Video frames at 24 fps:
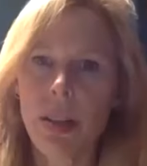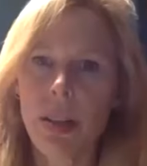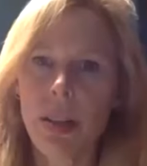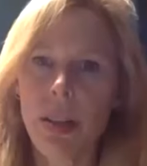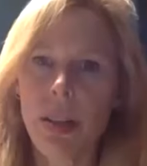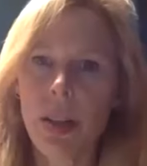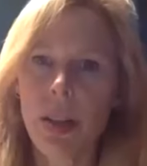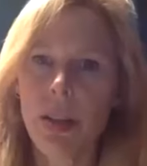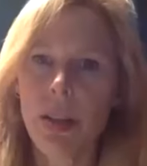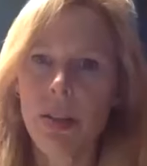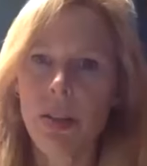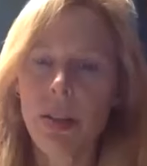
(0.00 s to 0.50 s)

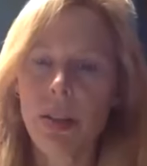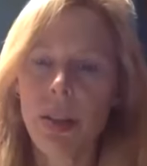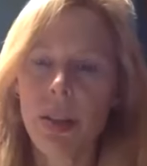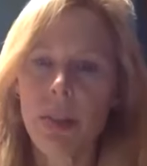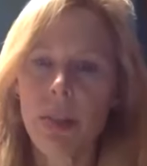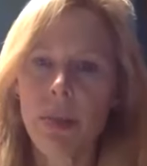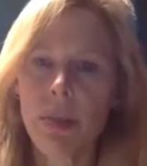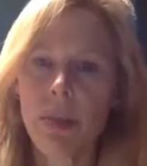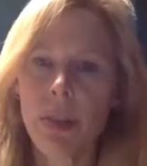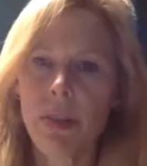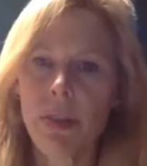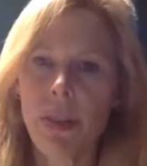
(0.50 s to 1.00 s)
that your
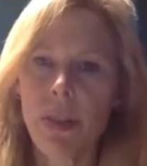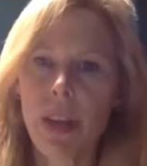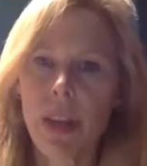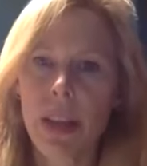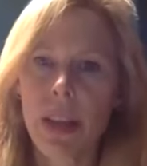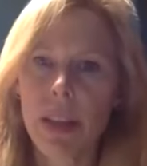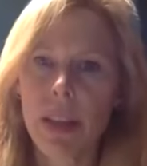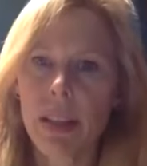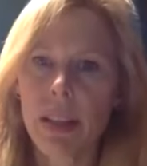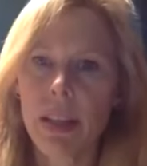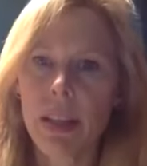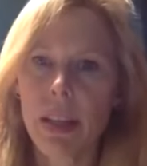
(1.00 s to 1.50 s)
teams
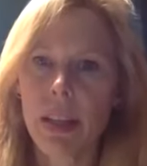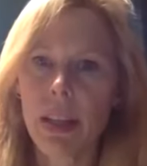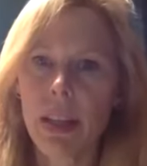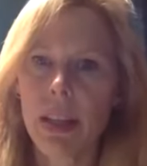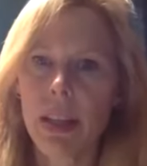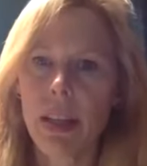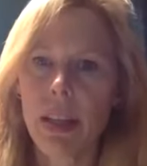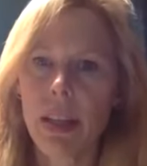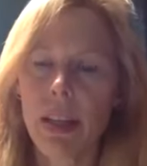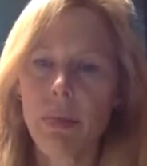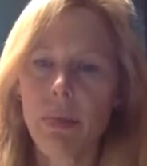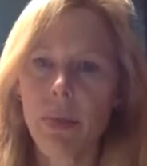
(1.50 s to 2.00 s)
face
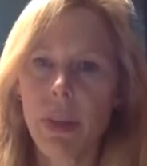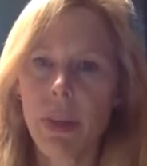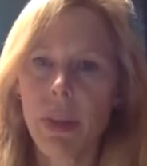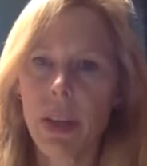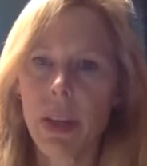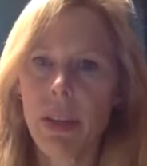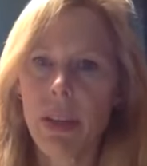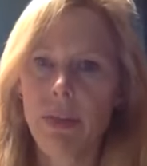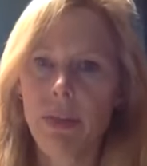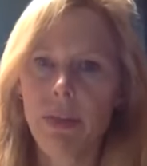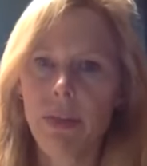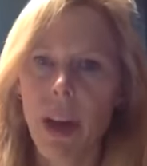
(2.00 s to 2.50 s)
in
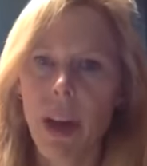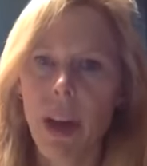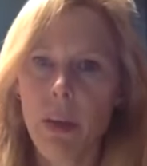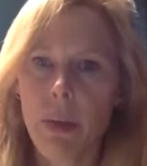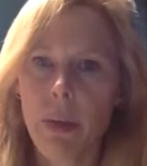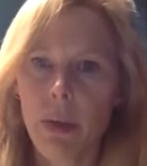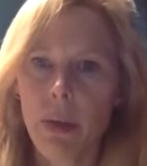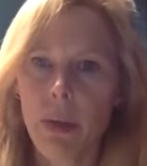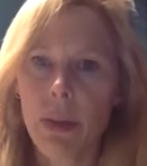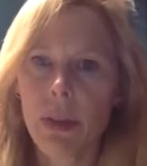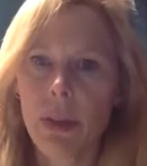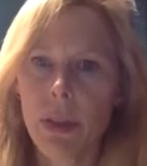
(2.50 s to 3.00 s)
bringing
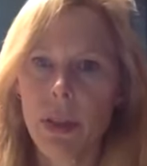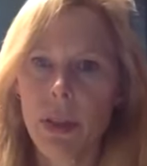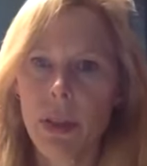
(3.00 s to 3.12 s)
fiber